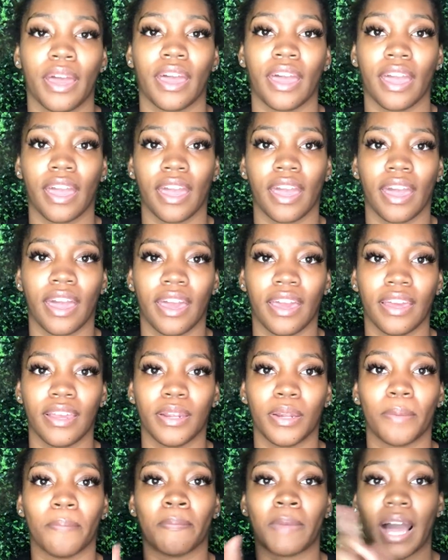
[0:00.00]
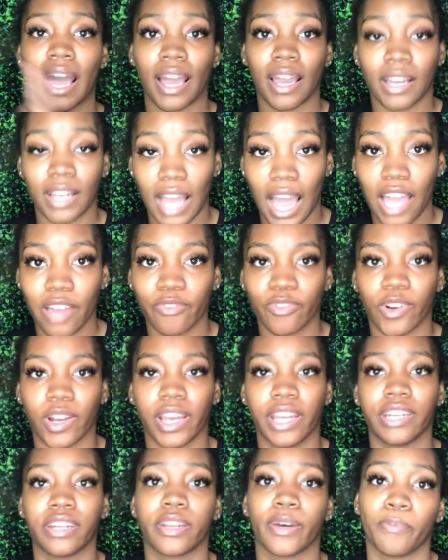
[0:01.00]
and my guy friend
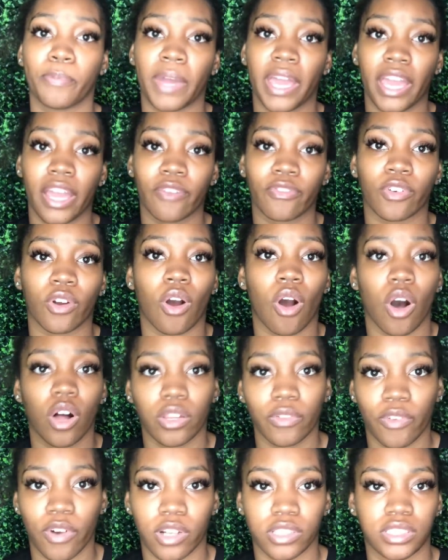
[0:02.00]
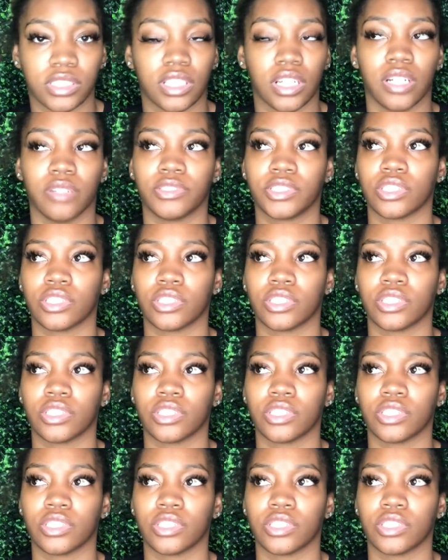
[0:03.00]
ended up paying for all of our stuff.